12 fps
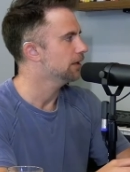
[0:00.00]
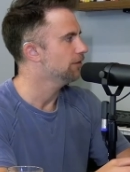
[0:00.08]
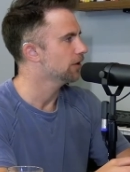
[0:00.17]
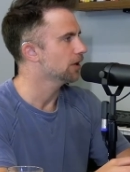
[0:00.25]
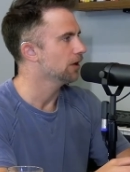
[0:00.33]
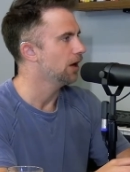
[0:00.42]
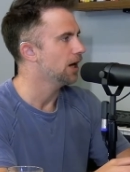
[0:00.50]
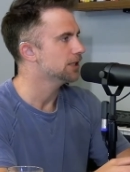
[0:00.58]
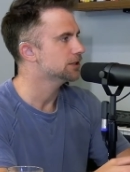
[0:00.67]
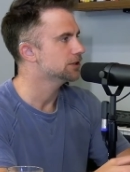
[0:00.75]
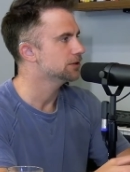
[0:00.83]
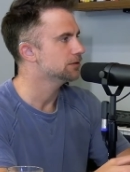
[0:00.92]
for the
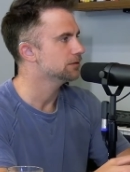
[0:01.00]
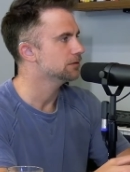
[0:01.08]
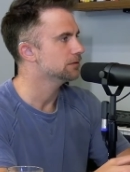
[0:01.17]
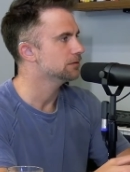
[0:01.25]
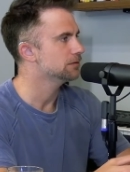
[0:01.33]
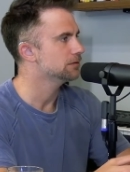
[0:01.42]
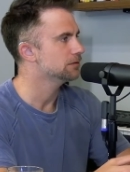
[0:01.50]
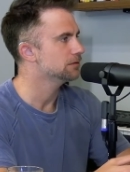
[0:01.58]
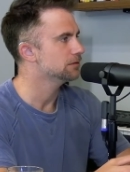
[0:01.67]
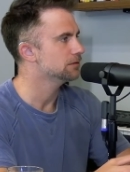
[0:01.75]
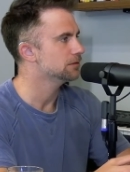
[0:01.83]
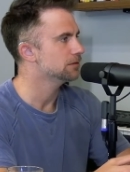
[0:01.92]
lawsuit,
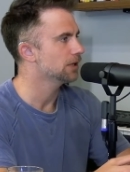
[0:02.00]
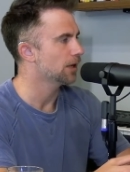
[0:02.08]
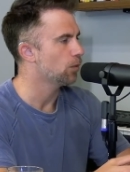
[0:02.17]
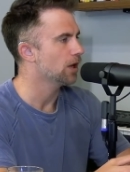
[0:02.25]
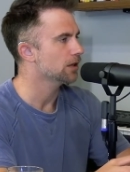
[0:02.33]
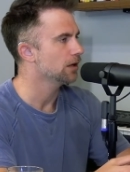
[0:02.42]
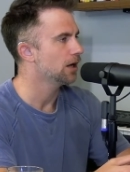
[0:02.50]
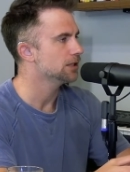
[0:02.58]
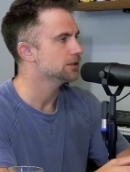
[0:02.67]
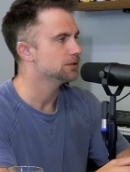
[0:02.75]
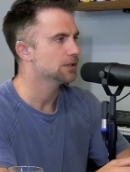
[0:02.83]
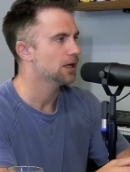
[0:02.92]
like while the
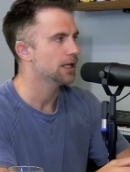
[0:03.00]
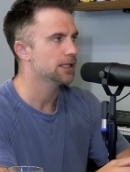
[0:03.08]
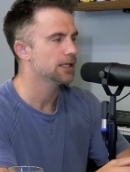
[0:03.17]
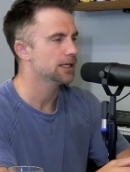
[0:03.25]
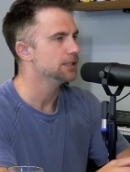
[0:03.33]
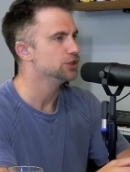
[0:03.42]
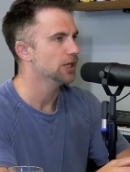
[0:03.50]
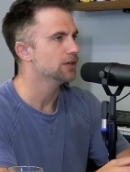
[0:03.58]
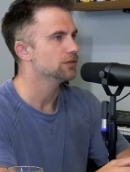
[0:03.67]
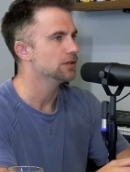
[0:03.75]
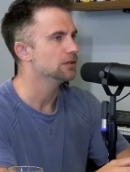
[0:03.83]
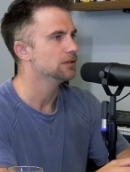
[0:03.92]
lawsuit's on, I think in
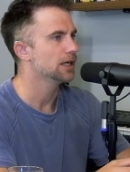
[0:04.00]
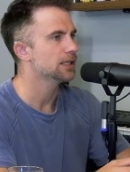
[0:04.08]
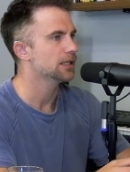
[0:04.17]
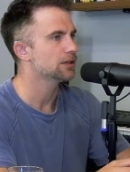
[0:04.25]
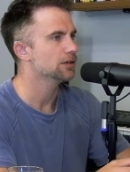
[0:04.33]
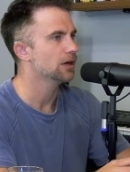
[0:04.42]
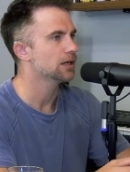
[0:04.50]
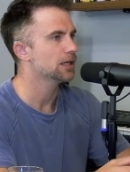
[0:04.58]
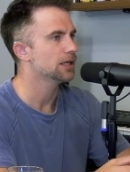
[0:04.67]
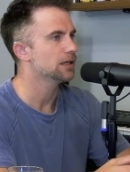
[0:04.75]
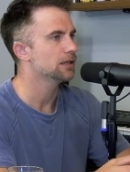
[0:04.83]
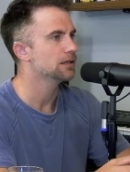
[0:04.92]
general, I think they're not
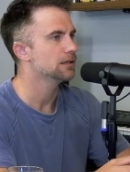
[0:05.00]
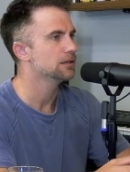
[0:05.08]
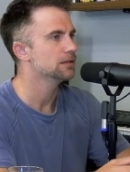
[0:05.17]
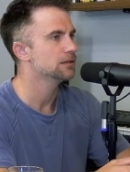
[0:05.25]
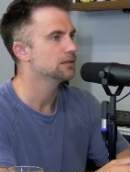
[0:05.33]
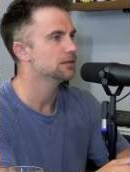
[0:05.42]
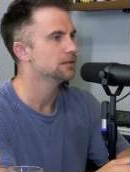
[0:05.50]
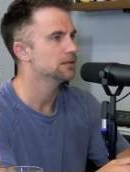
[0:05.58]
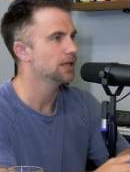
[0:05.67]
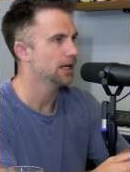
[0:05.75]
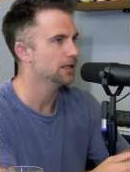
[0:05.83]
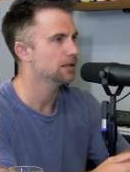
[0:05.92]
taking
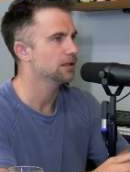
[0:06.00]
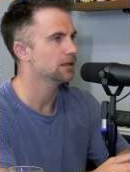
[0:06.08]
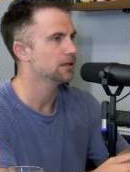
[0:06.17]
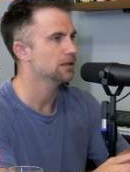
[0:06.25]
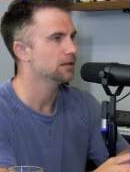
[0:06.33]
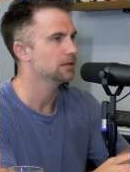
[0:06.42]
anything in.